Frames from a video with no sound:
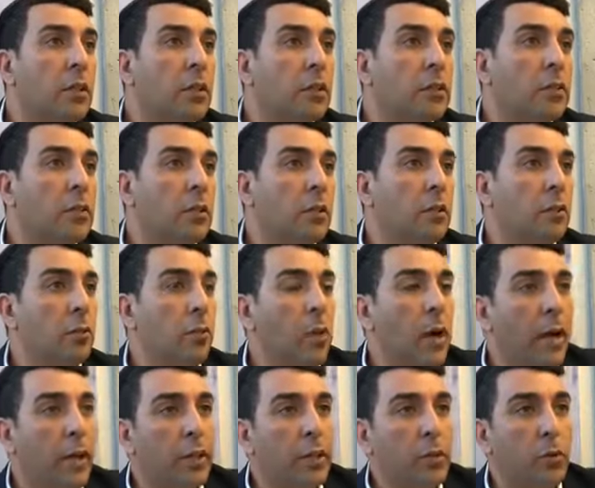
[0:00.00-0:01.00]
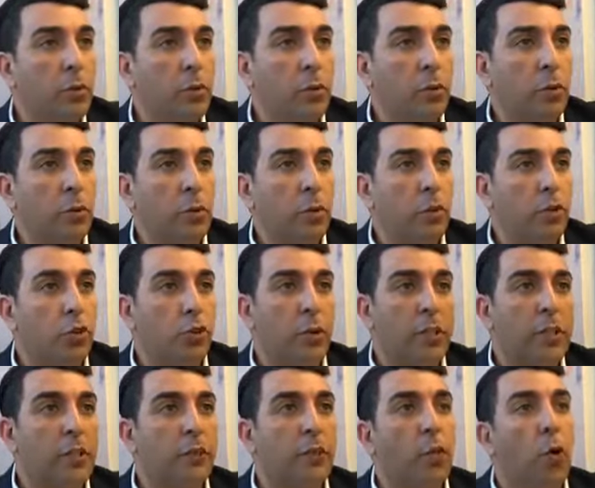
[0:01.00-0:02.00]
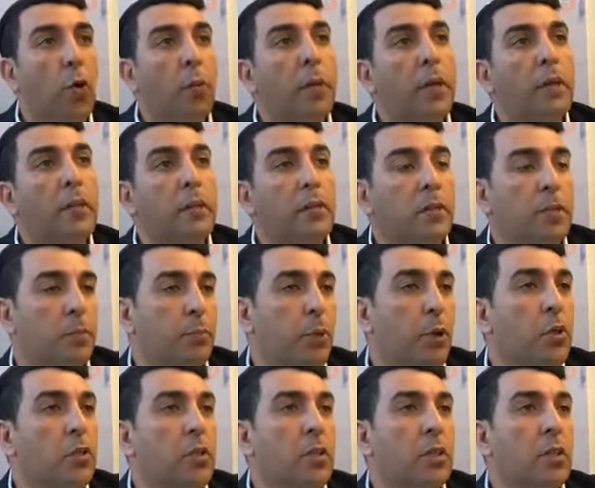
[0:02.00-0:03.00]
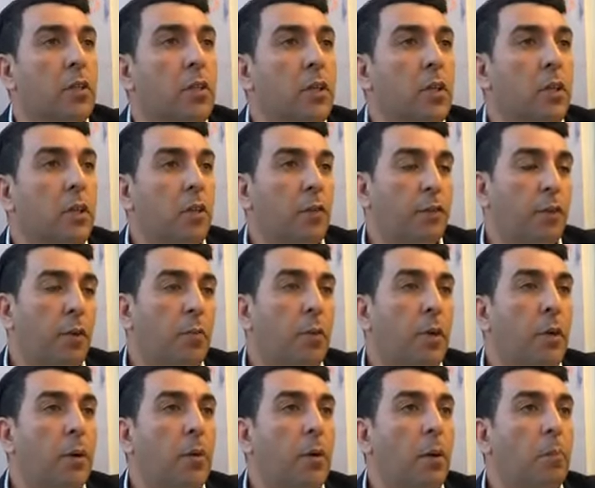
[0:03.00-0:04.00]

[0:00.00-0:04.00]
So while you're you're transforming this person from a,